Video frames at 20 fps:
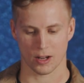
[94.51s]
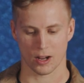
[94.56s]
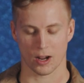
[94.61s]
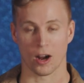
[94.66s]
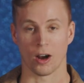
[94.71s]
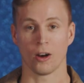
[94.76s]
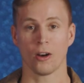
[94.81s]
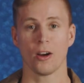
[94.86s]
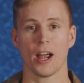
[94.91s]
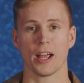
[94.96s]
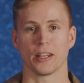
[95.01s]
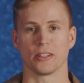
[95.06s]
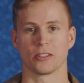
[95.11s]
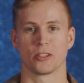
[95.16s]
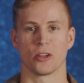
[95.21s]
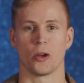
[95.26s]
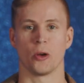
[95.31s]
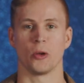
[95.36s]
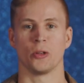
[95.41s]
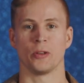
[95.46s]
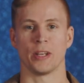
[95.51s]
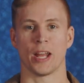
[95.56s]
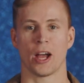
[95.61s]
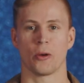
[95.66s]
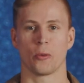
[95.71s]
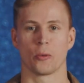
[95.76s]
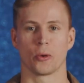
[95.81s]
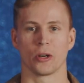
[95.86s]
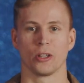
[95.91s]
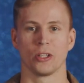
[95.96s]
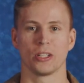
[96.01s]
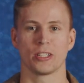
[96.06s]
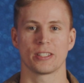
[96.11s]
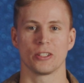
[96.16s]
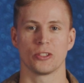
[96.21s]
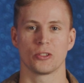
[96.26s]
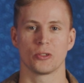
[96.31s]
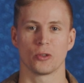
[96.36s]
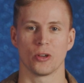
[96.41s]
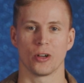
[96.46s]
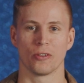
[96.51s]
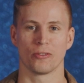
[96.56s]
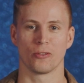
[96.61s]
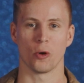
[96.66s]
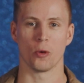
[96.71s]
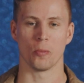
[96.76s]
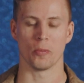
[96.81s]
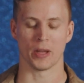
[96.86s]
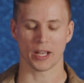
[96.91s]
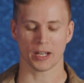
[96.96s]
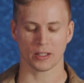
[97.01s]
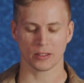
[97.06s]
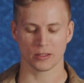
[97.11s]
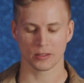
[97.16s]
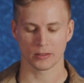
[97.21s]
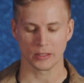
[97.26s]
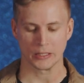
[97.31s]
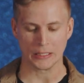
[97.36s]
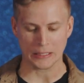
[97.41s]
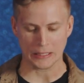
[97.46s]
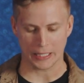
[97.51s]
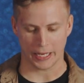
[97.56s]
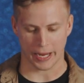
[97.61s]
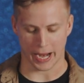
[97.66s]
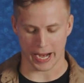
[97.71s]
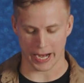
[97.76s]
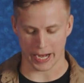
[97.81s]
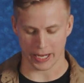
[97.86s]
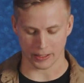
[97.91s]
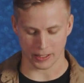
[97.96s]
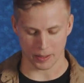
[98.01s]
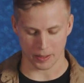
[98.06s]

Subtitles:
All right, so now we're listening to a full mix, and